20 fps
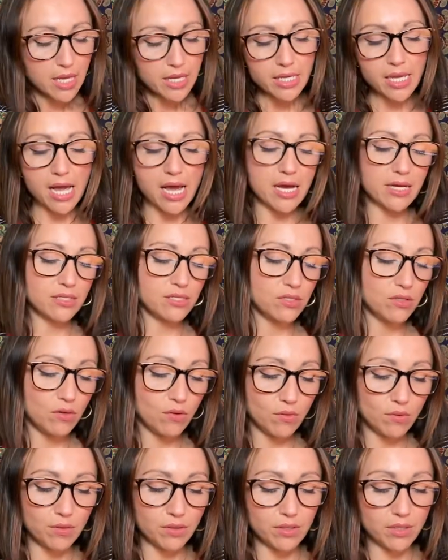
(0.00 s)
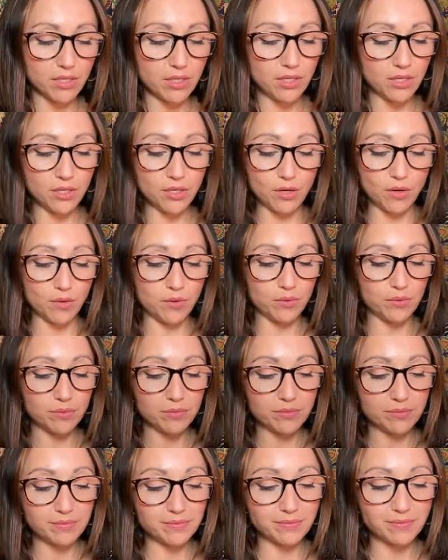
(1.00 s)
Yeah, so, you
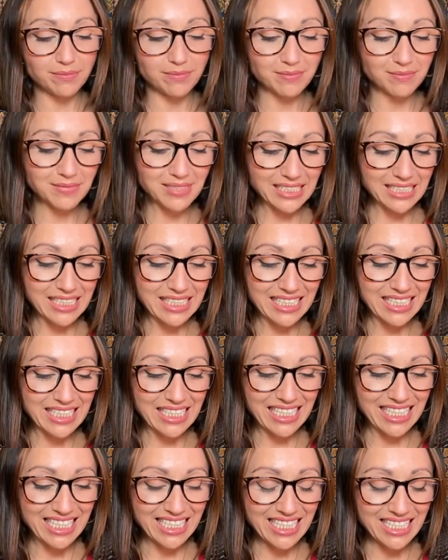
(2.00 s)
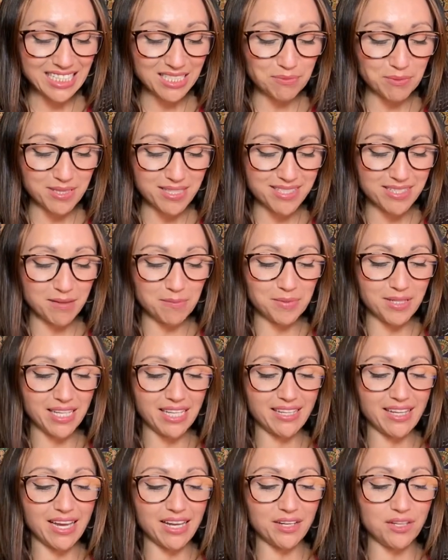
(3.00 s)
know, this was
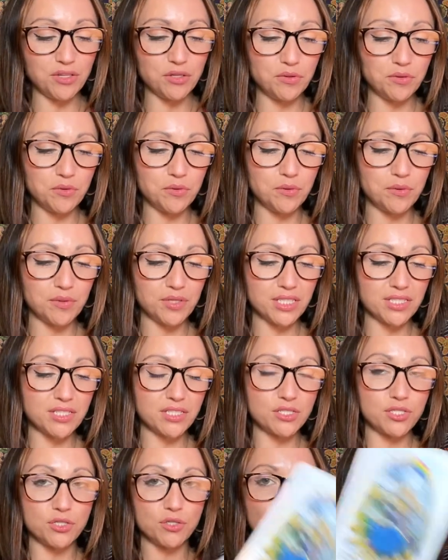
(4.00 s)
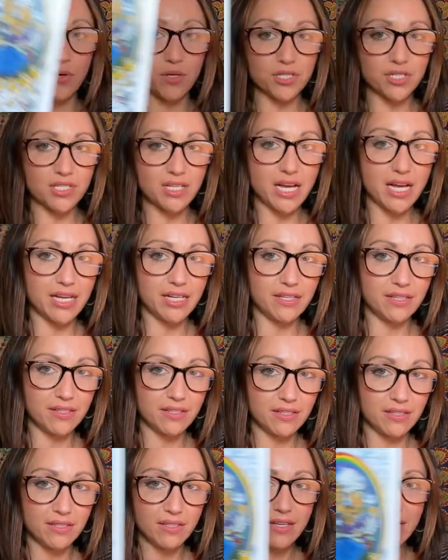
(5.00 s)
something that this is your side of
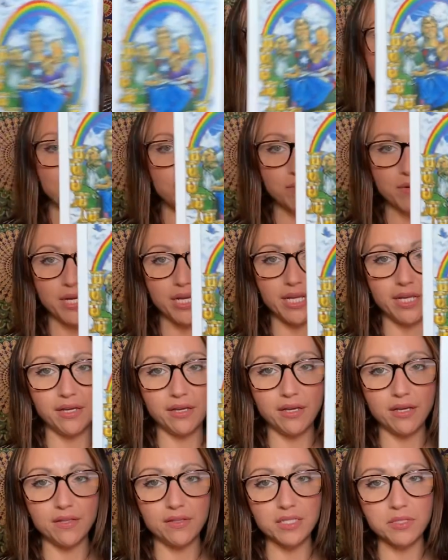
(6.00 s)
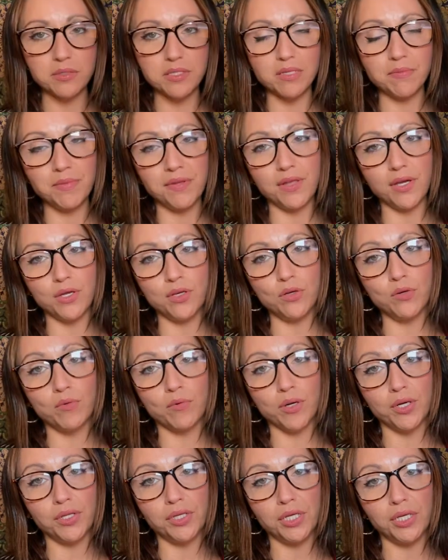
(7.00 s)
the reading. This was something that you
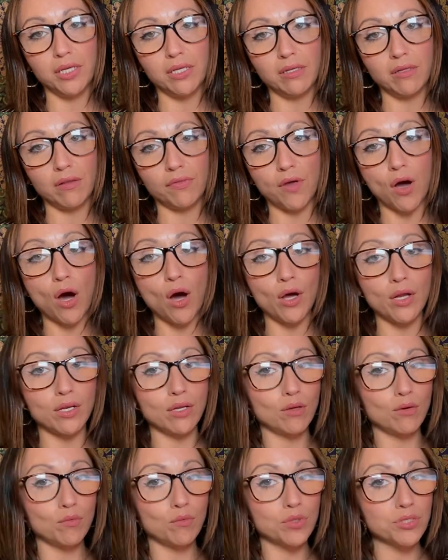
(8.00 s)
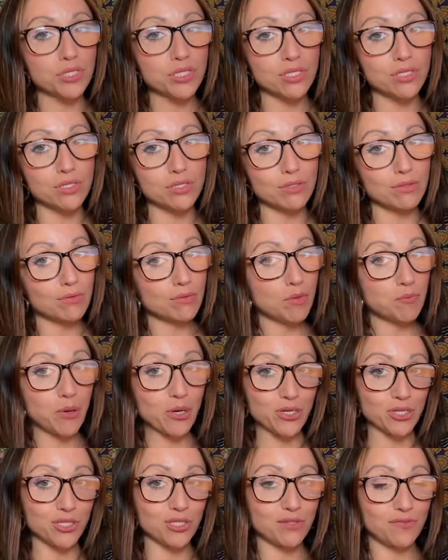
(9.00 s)
really thought was the
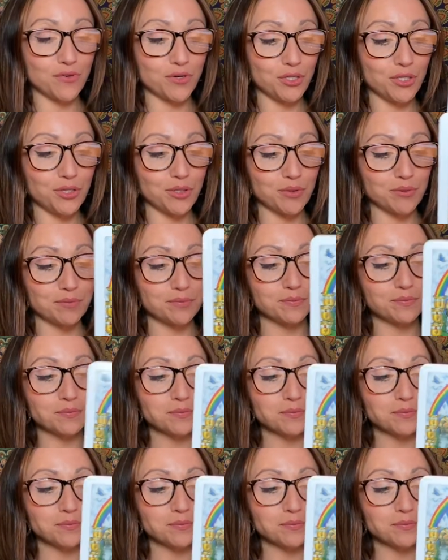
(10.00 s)
person for you.